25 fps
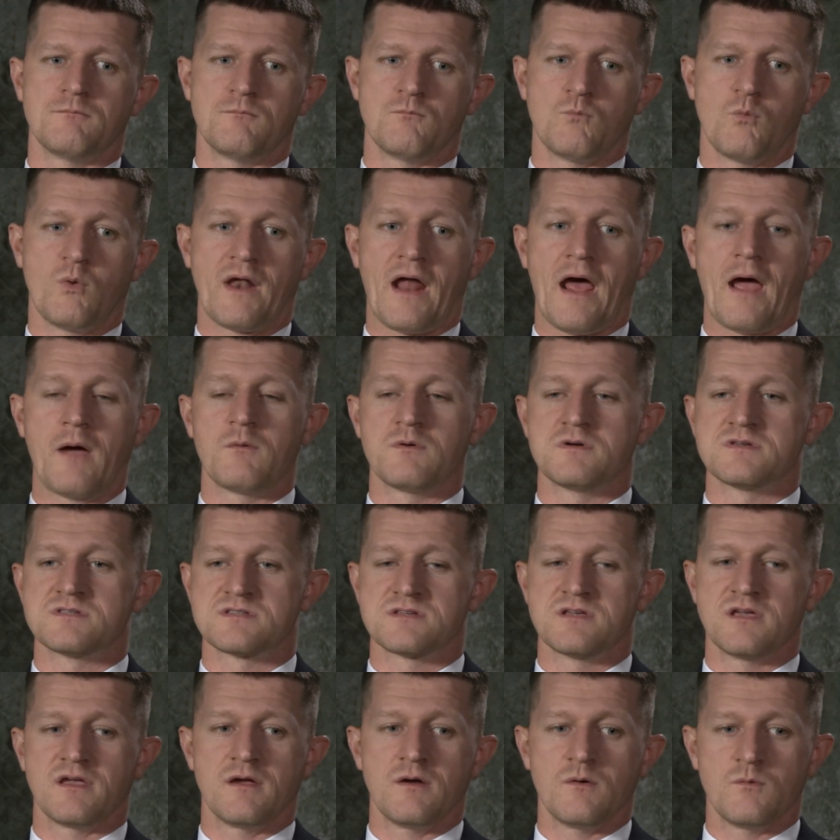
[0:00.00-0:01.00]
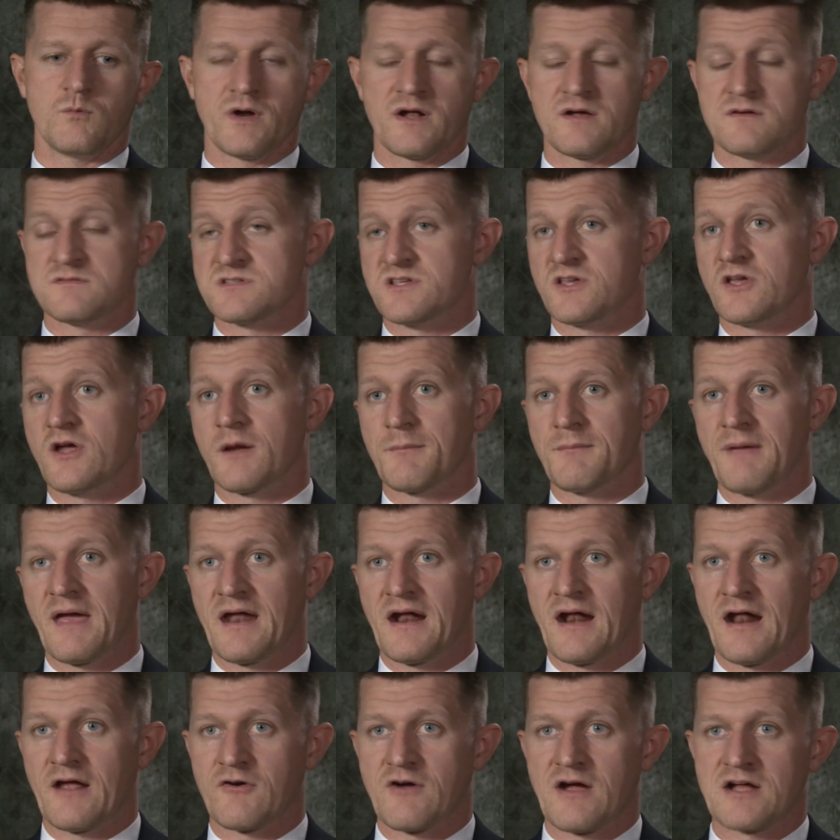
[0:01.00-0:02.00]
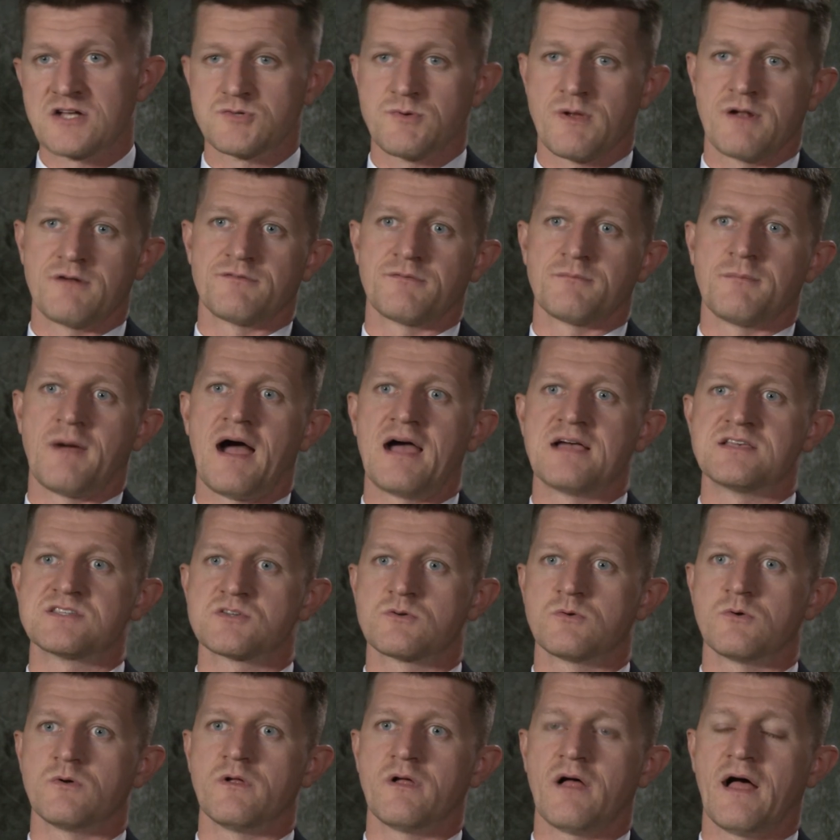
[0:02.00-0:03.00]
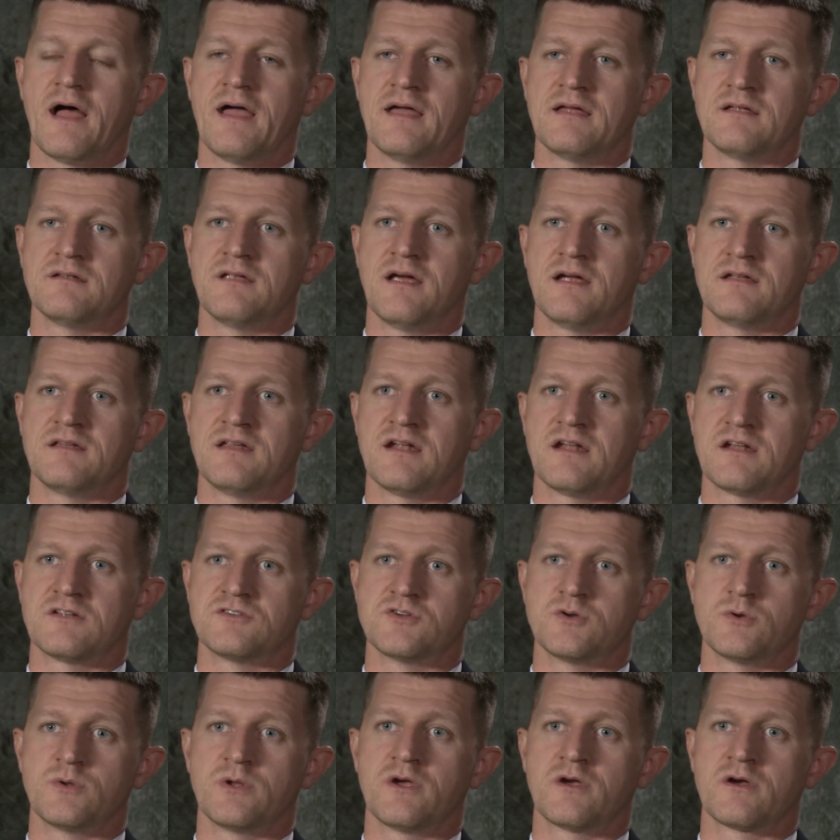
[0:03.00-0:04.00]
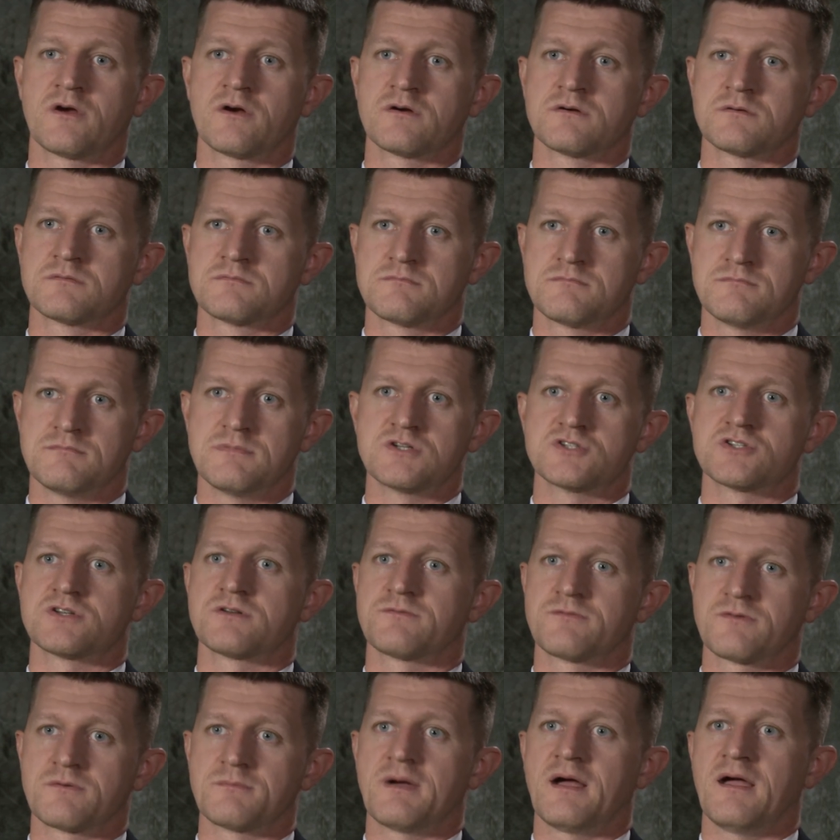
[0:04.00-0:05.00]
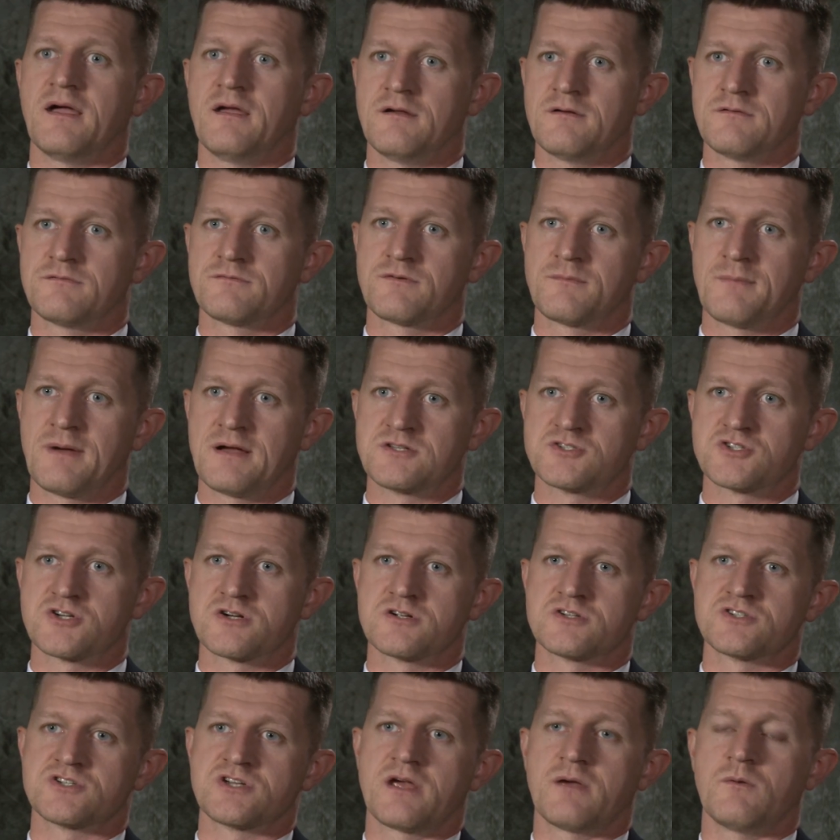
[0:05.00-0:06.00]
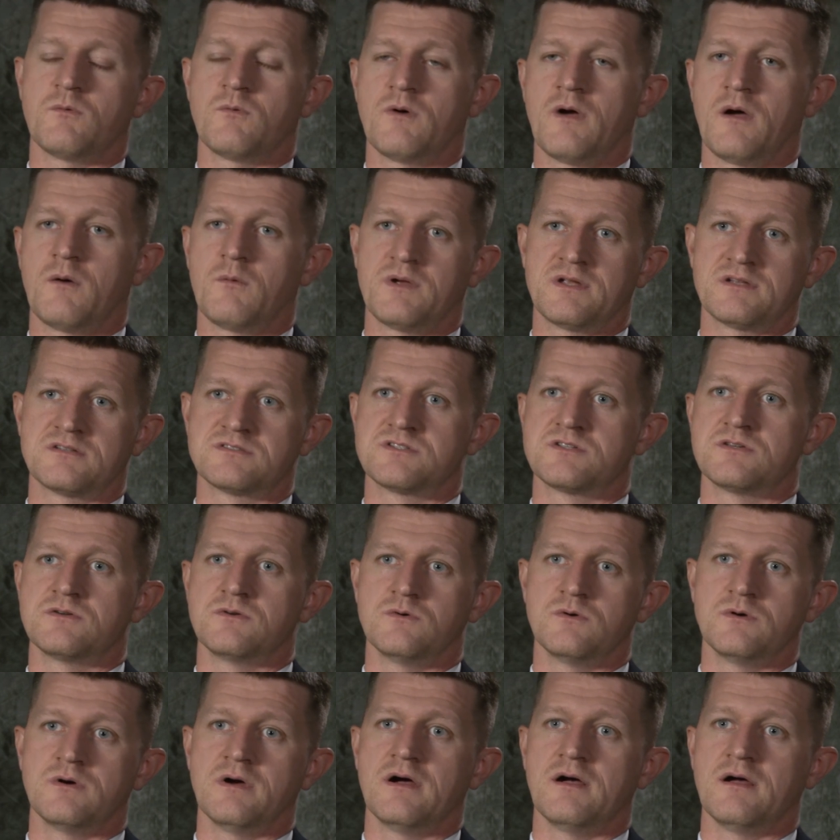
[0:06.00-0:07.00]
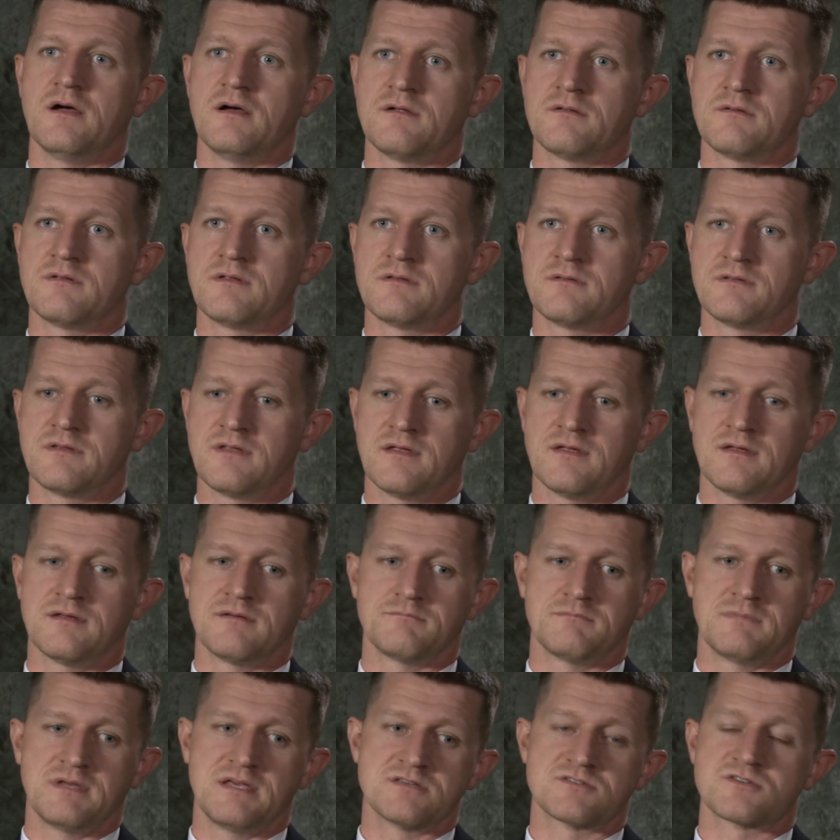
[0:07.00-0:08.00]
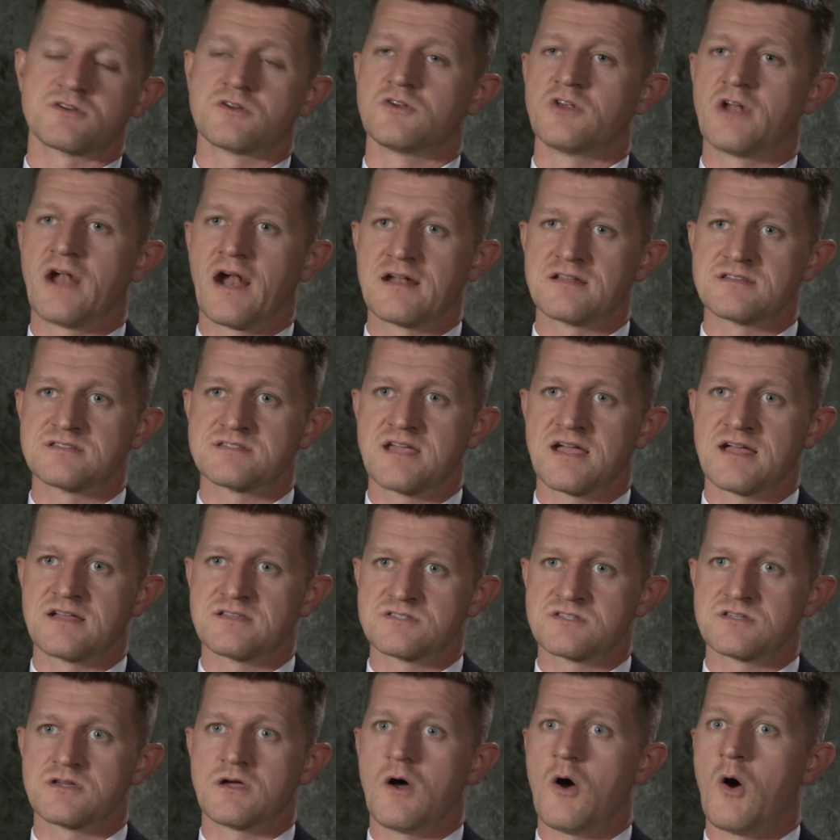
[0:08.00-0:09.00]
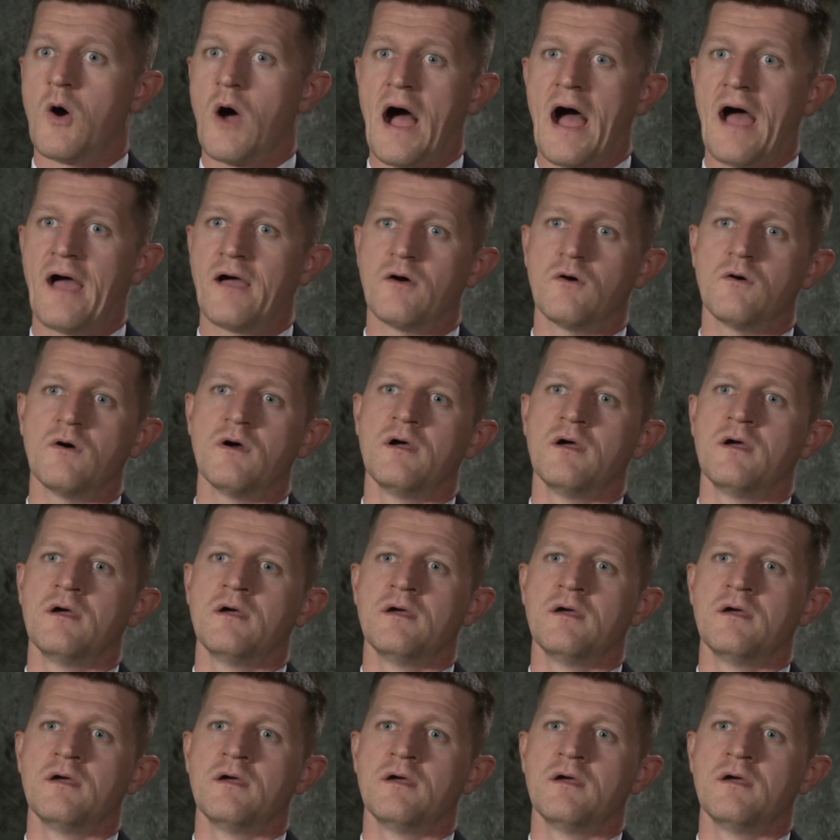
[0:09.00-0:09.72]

When I was a young man and I graduated from high school, I did a 2-year mission for my church. I went to the Eastern United States, to Ohio.